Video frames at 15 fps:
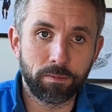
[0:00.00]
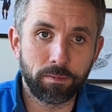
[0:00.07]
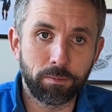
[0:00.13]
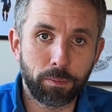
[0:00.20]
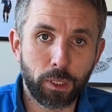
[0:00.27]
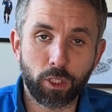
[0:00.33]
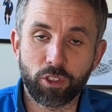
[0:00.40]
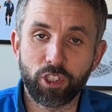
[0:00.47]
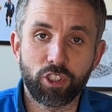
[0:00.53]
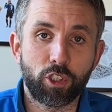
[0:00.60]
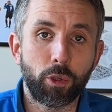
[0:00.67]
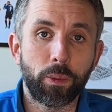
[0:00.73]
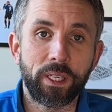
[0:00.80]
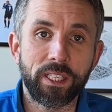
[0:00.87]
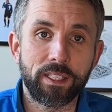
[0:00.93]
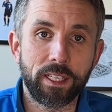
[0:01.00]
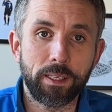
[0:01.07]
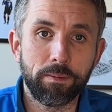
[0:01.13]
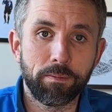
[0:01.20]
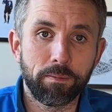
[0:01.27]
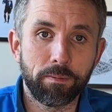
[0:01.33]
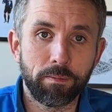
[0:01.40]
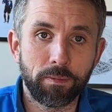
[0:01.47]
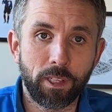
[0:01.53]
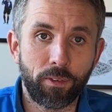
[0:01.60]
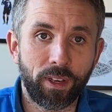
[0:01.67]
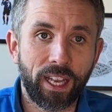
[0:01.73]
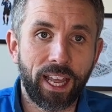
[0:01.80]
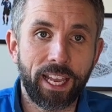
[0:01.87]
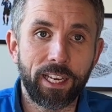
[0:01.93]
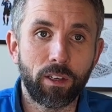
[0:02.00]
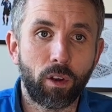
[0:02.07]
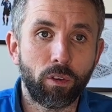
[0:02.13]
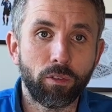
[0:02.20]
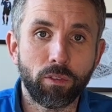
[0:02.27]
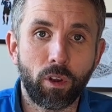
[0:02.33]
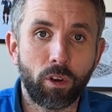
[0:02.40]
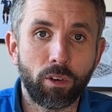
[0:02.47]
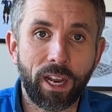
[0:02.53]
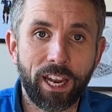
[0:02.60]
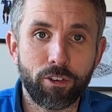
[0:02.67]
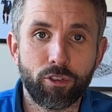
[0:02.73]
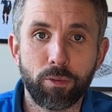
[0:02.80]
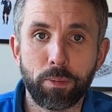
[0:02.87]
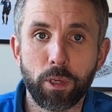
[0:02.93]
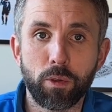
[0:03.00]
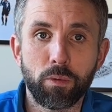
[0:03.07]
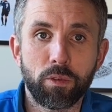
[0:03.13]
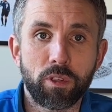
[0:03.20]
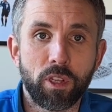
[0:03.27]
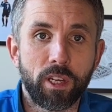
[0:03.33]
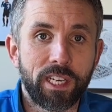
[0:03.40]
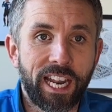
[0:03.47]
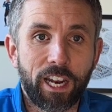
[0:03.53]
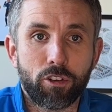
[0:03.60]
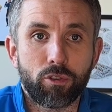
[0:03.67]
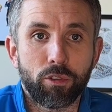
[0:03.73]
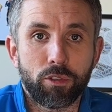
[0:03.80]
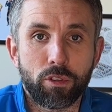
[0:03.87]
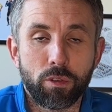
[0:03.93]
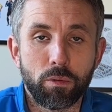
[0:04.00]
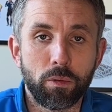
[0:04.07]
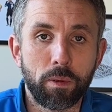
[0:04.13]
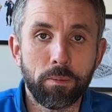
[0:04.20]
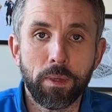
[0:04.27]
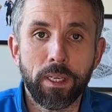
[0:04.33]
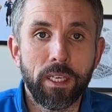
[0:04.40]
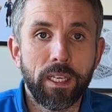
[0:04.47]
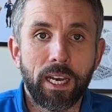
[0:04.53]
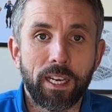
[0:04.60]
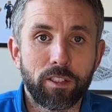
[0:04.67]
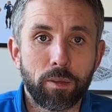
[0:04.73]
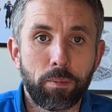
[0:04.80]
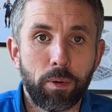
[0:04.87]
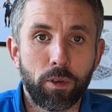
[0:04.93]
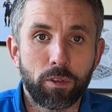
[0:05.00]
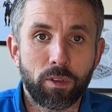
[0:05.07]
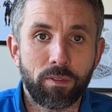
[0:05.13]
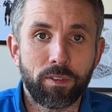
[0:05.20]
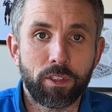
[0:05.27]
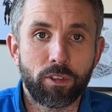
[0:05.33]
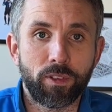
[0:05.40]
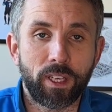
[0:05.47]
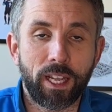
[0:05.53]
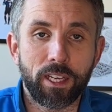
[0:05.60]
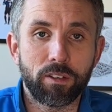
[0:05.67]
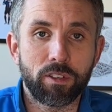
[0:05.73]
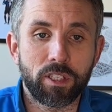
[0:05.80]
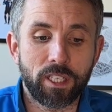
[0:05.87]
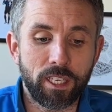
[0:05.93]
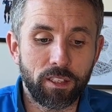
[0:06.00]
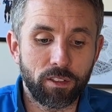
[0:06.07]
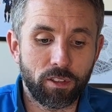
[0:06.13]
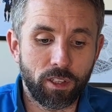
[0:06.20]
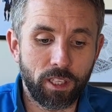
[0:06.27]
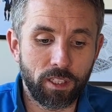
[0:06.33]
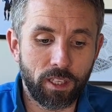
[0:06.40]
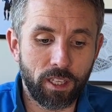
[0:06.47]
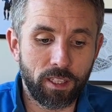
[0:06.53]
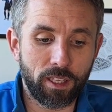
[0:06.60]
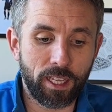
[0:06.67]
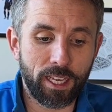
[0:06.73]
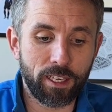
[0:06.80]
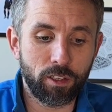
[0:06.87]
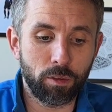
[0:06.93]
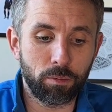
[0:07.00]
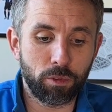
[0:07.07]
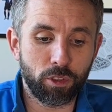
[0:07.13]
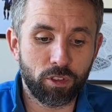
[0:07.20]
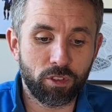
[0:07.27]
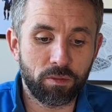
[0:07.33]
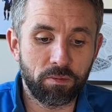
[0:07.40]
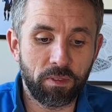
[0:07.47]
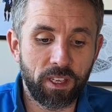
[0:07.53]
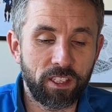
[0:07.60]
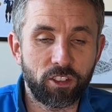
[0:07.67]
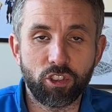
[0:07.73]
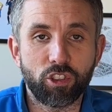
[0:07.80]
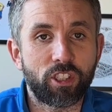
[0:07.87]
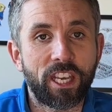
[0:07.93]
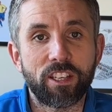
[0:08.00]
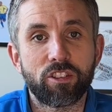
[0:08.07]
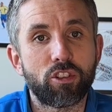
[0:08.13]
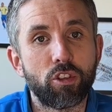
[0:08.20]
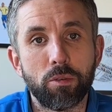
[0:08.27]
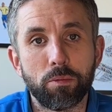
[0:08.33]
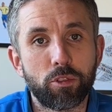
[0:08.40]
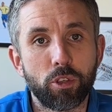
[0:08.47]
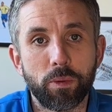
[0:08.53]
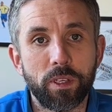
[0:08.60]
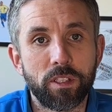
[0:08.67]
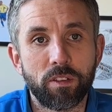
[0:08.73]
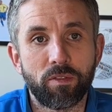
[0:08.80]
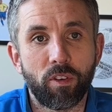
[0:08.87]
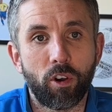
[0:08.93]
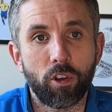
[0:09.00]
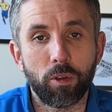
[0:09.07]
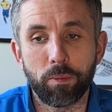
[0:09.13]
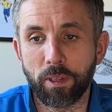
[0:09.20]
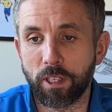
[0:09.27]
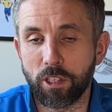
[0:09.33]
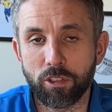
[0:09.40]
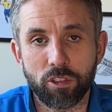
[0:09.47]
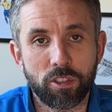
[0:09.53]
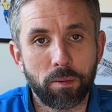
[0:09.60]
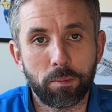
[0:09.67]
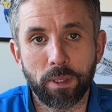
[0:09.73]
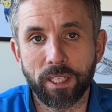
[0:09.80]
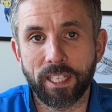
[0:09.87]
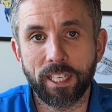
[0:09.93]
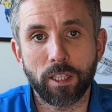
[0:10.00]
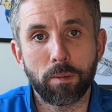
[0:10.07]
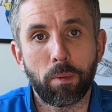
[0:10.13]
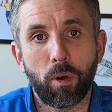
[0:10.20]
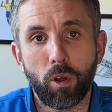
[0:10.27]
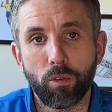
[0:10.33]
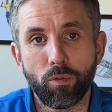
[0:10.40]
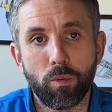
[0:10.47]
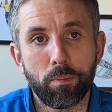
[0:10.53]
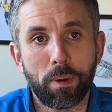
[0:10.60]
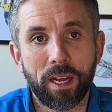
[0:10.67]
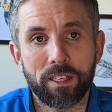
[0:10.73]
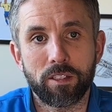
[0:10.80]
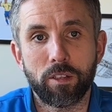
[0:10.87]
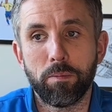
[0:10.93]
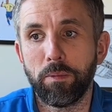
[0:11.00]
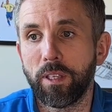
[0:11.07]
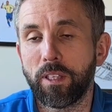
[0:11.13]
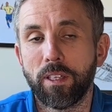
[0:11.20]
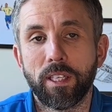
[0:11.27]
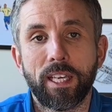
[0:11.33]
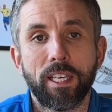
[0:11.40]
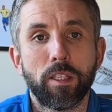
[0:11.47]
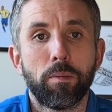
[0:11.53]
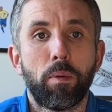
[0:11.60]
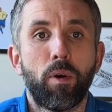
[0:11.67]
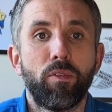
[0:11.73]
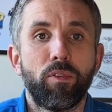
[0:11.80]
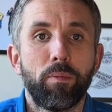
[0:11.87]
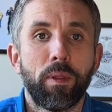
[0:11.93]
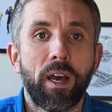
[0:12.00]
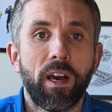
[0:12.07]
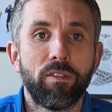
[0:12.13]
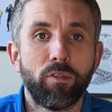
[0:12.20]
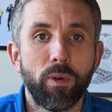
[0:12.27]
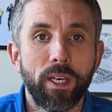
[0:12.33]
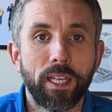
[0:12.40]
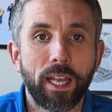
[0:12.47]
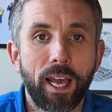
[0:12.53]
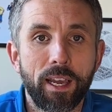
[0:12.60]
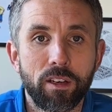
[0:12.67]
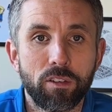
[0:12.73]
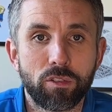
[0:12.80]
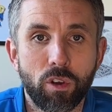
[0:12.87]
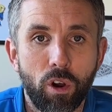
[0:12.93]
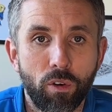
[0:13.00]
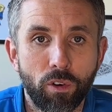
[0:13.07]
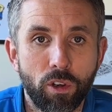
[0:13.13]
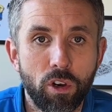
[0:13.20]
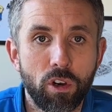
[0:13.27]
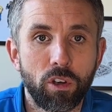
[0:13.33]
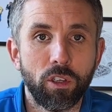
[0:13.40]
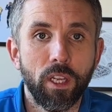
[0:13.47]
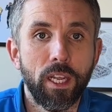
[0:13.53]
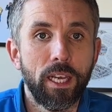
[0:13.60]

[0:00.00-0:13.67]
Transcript: because it's too easy. They're relying on attributes that are natural to them, as opposed to having to rely on skills. So they end up it just gets too easy for them. They can just simply kick the ball, run past them. They can kick the ball from the halfway line and score a goal.